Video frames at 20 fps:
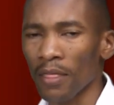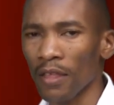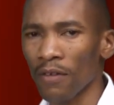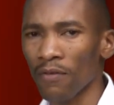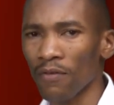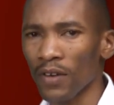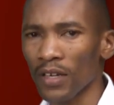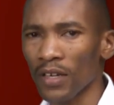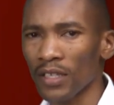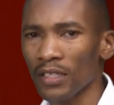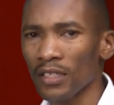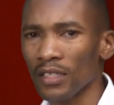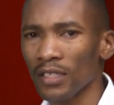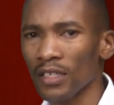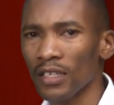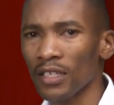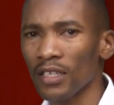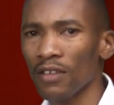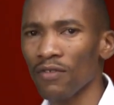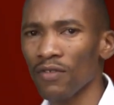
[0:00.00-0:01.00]
The first
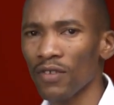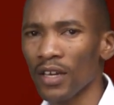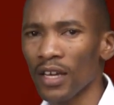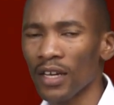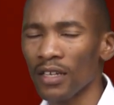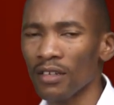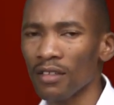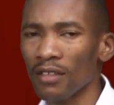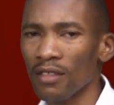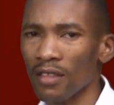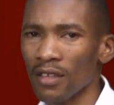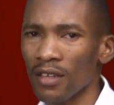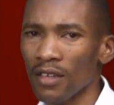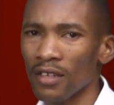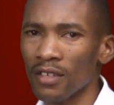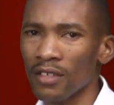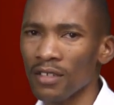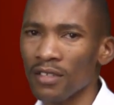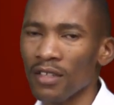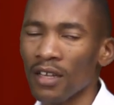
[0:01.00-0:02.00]
significant
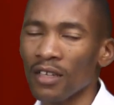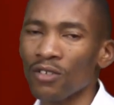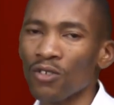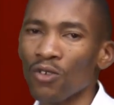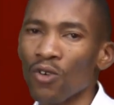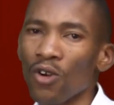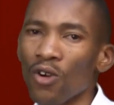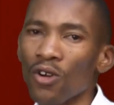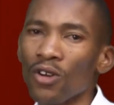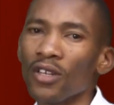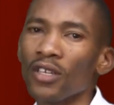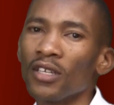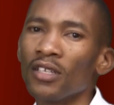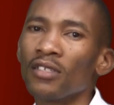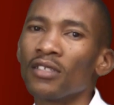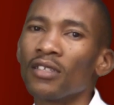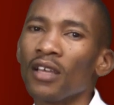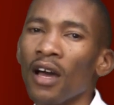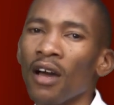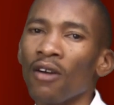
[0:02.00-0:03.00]
thing is that God
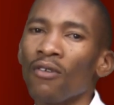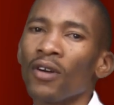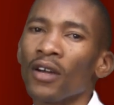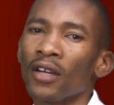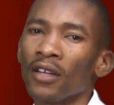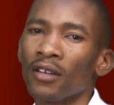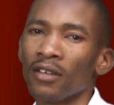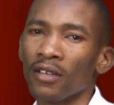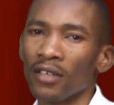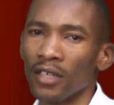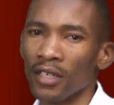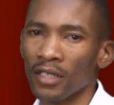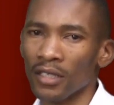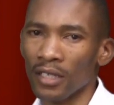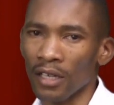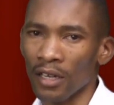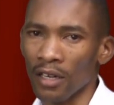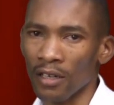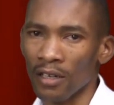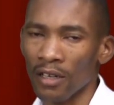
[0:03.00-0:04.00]
is our
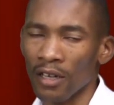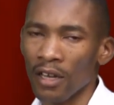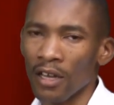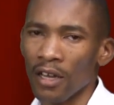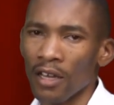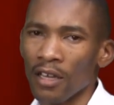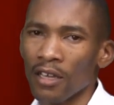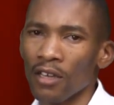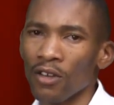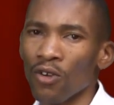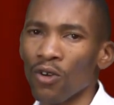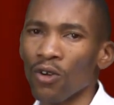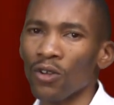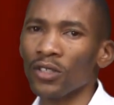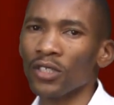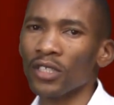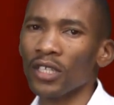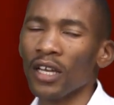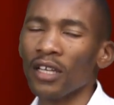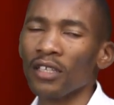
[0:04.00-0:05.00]
Creator. He
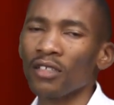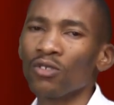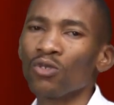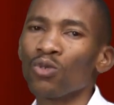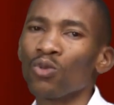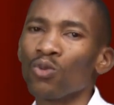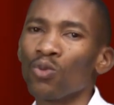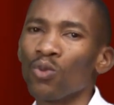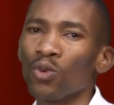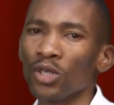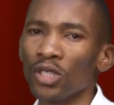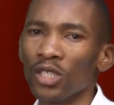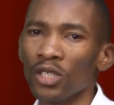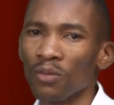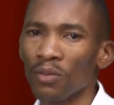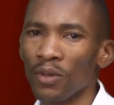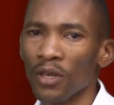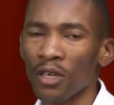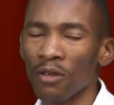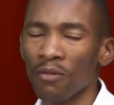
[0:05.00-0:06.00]
calls us to
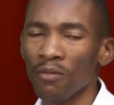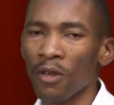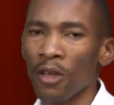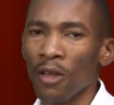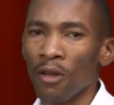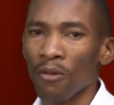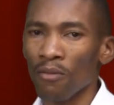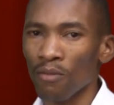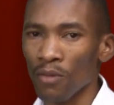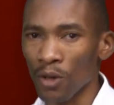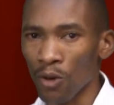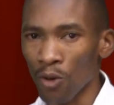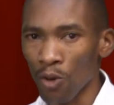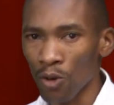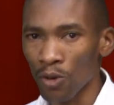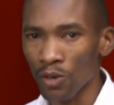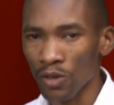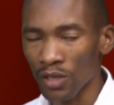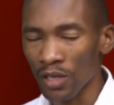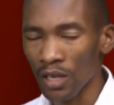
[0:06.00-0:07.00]
worship Him
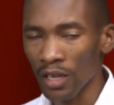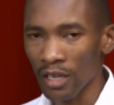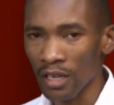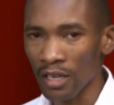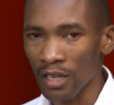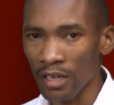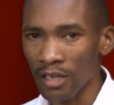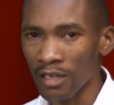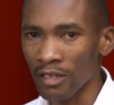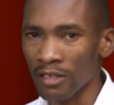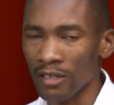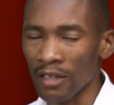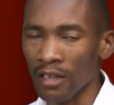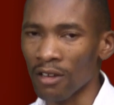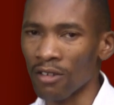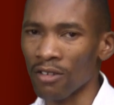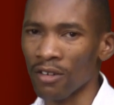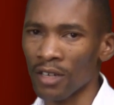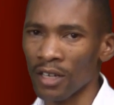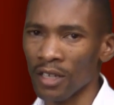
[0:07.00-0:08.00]
because He is
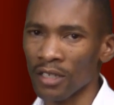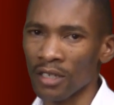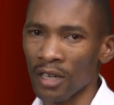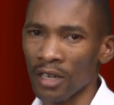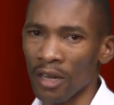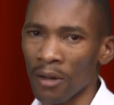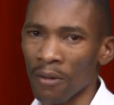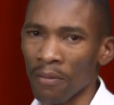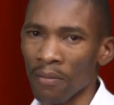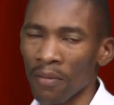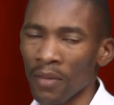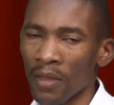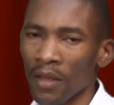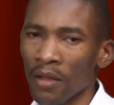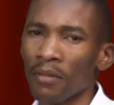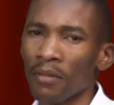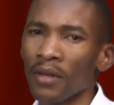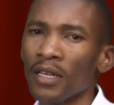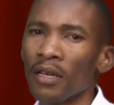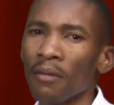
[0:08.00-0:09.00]
the Creator.
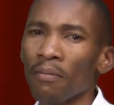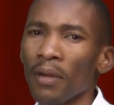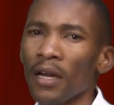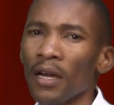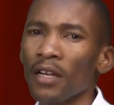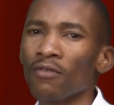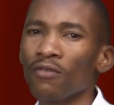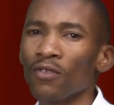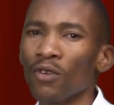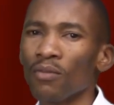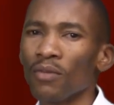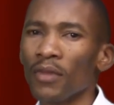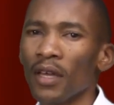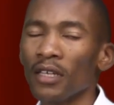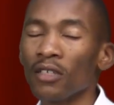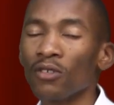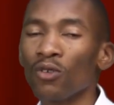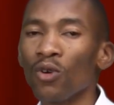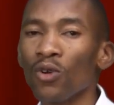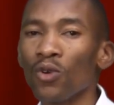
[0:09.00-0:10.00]
But apart from
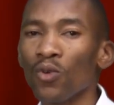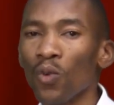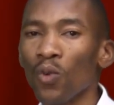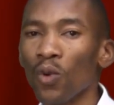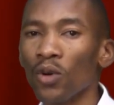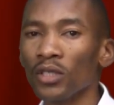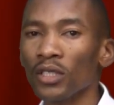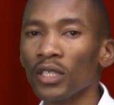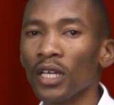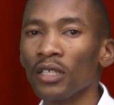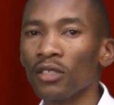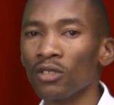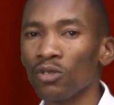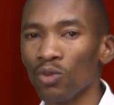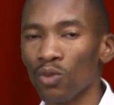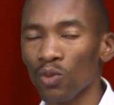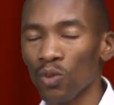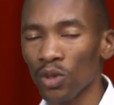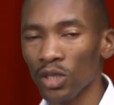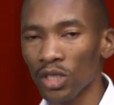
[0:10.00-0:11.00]
that, God wants us
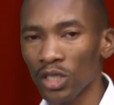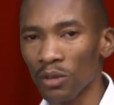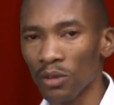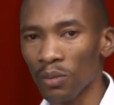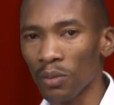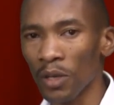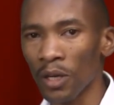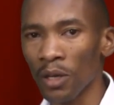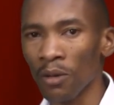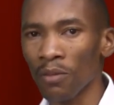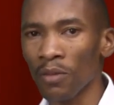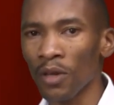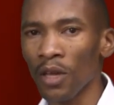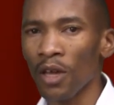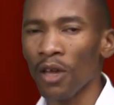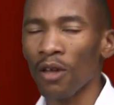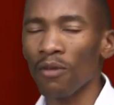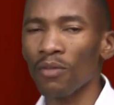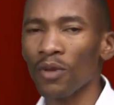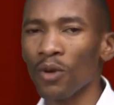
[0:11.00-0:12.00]
to worship Him
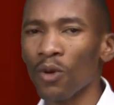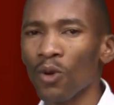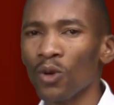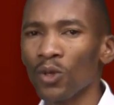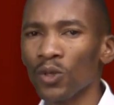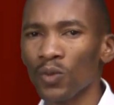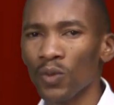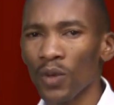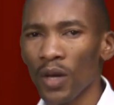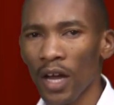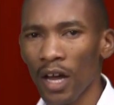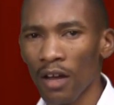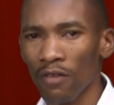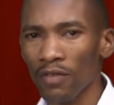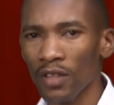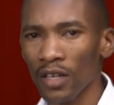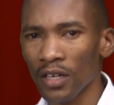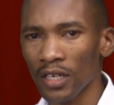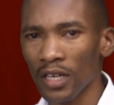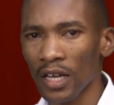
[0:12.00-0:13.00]
because we
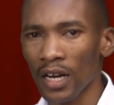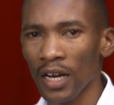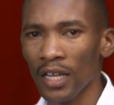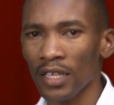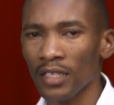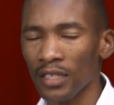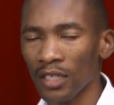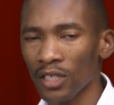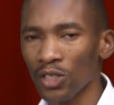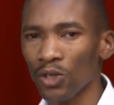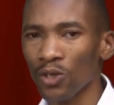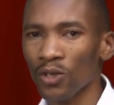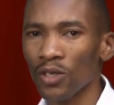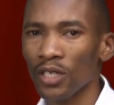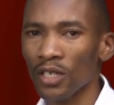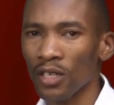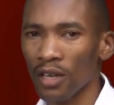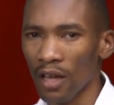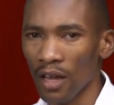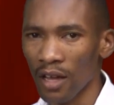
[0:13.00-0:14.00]
have the
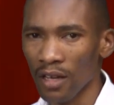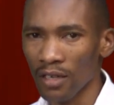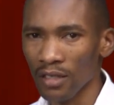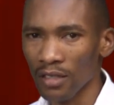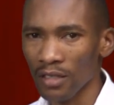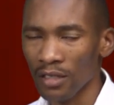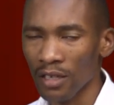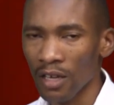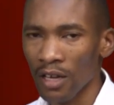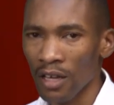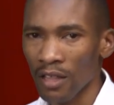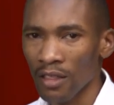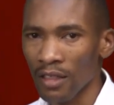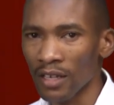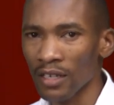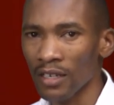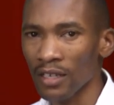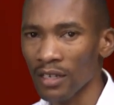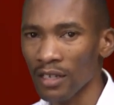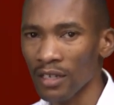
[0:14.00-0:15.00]
realization in us
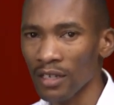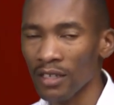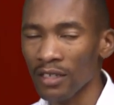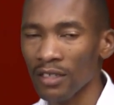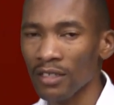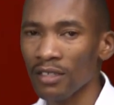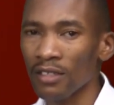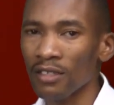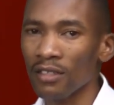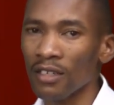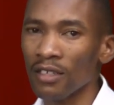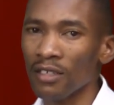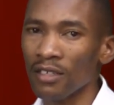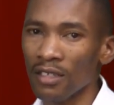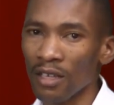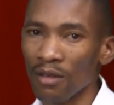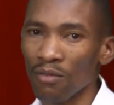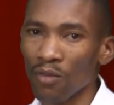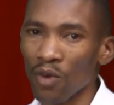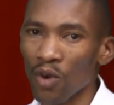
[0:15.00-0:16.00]
that He is the
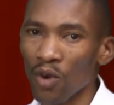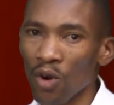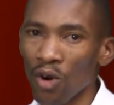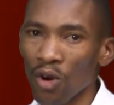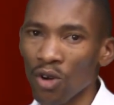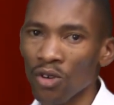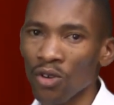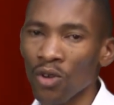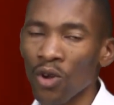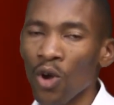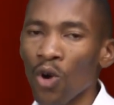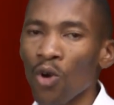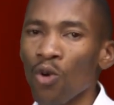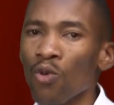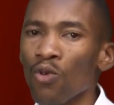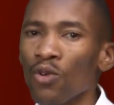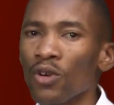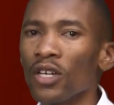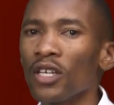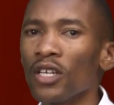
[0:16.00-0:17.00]
same God
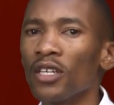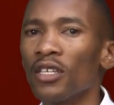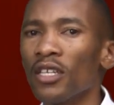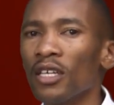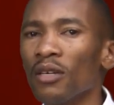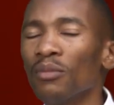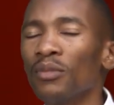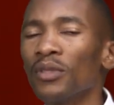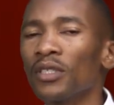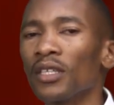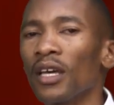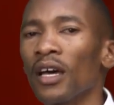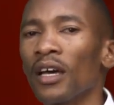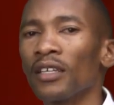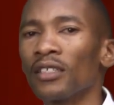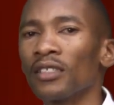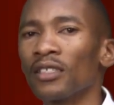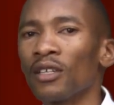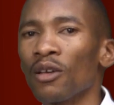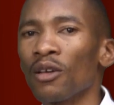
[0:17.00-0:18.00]
who redeems
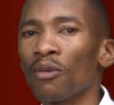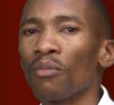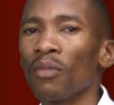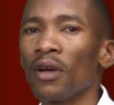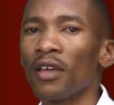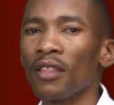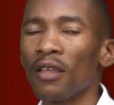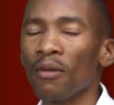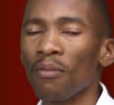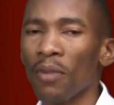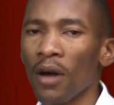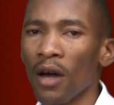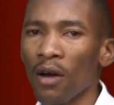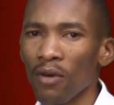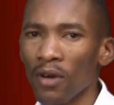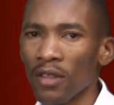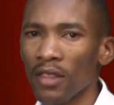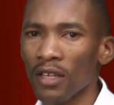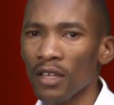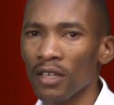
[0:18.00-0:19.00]
us by the
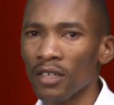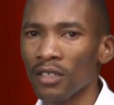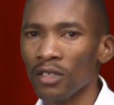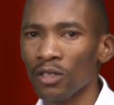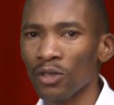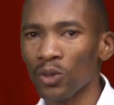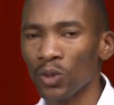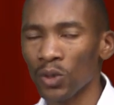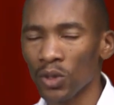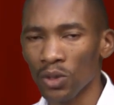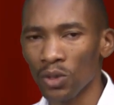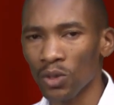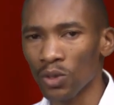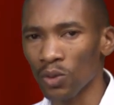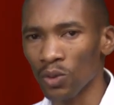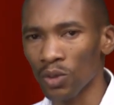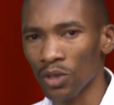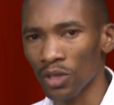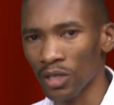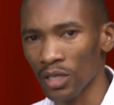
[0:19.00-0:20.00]
power that He
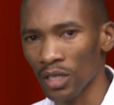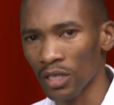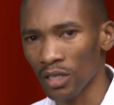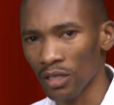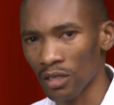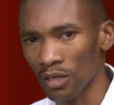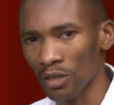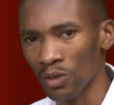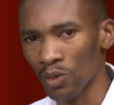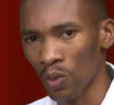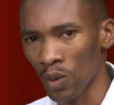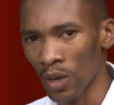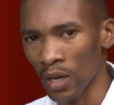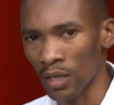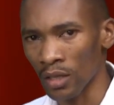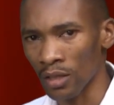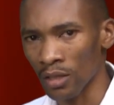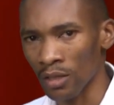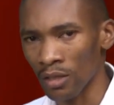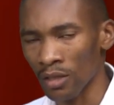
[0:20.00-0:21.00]
used to create this
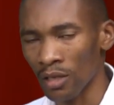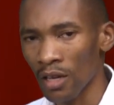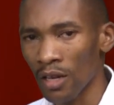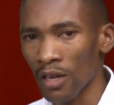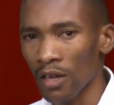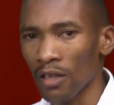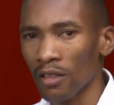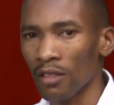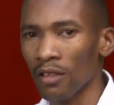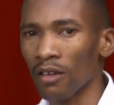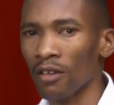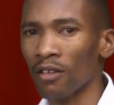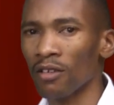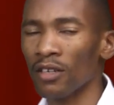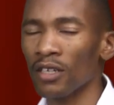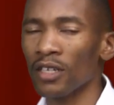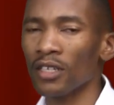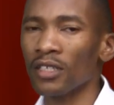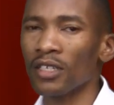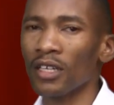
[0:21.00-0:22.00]
world. The
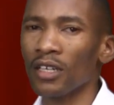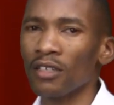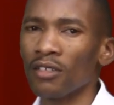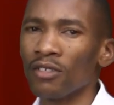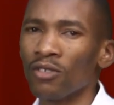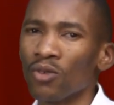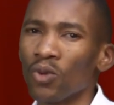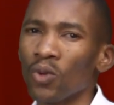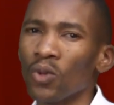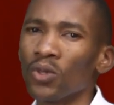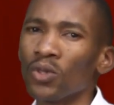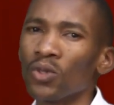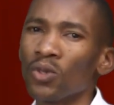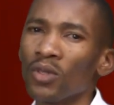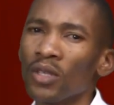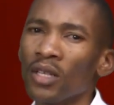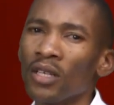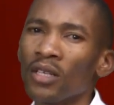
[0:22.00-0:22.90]
Creator is also